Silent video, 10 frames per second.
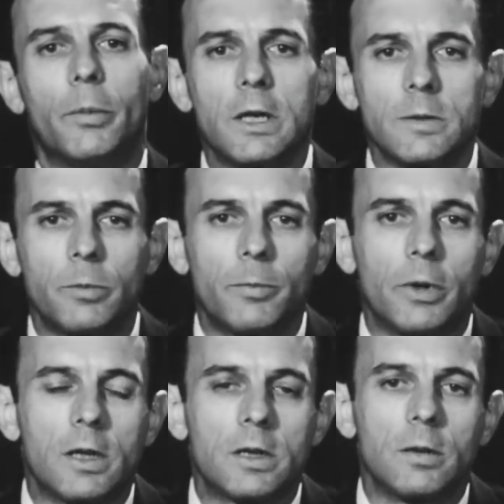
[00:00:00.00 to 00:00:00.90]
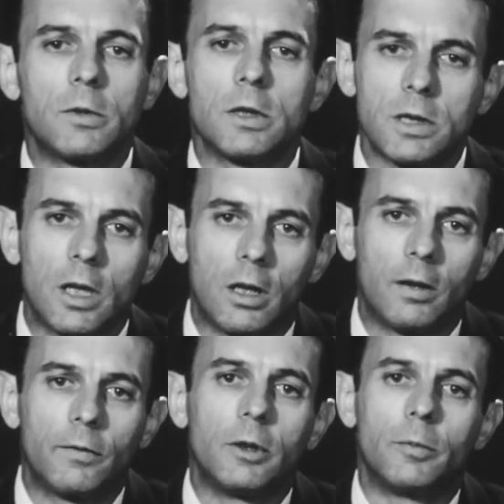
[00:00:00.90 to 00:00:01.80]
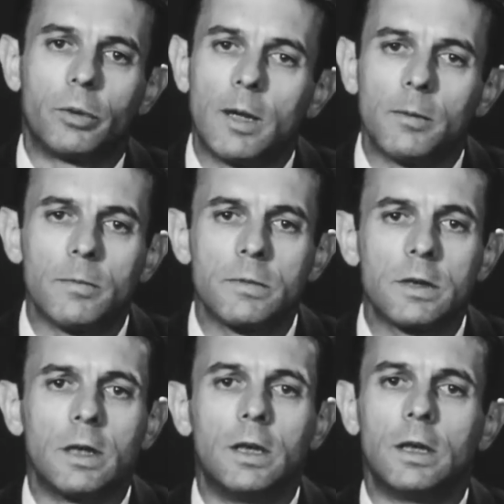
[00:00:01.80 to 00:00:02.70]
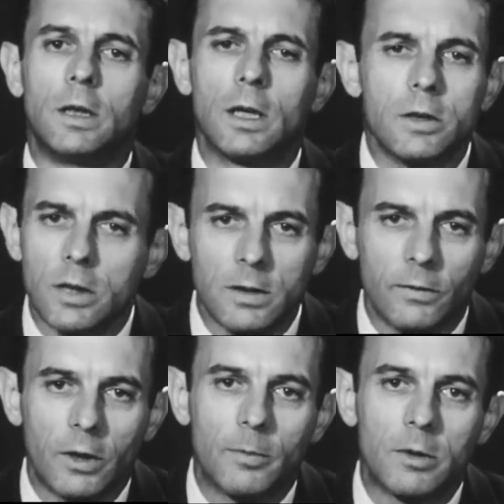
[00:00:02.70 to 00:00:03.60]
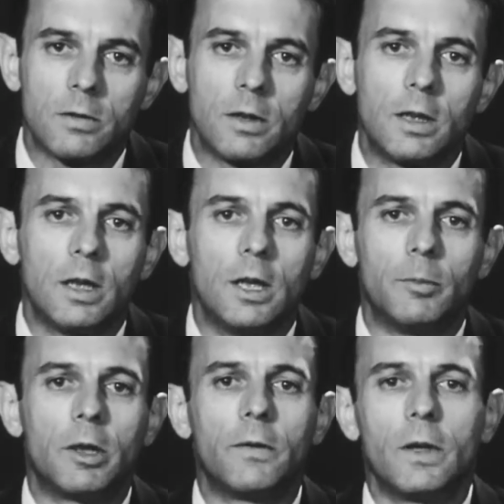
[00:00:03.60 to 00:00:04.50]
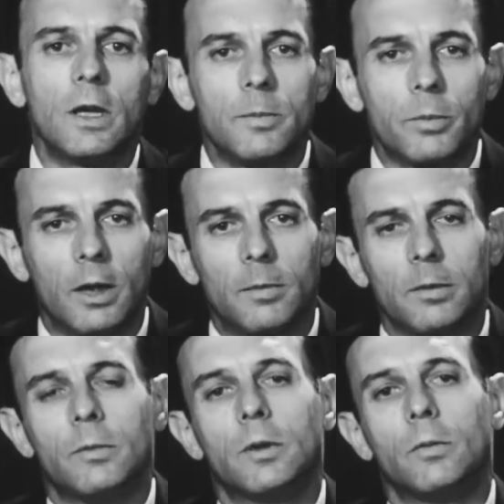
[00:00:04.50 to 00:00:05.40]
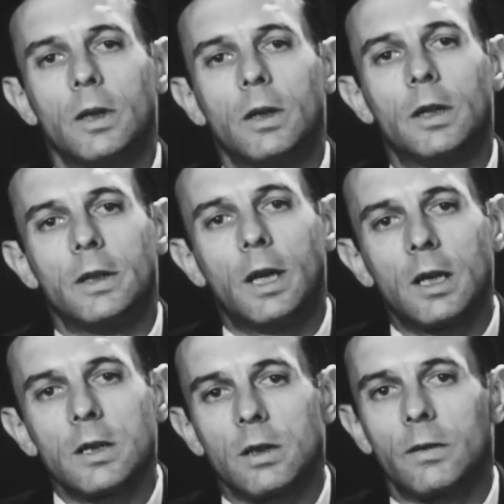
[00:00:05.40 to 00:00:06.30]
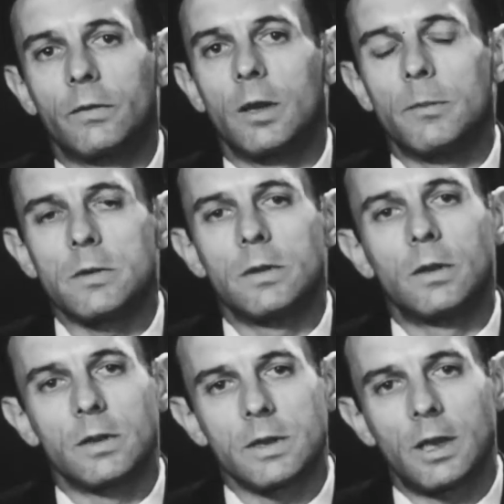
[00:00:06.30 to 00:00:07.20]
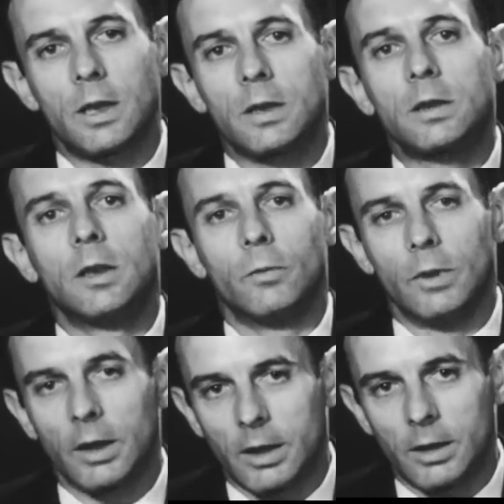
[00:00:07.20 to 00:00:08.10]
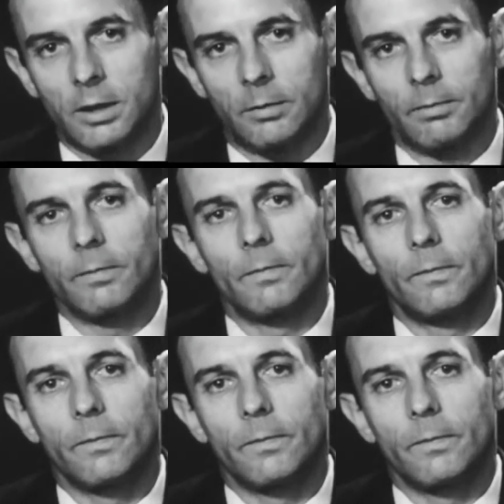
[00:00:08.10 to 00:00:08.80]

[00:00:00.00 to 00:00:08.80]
best prepares him to solve problems not just of chemistry, but of any problem where a knowledge of chemistry or science will aid him.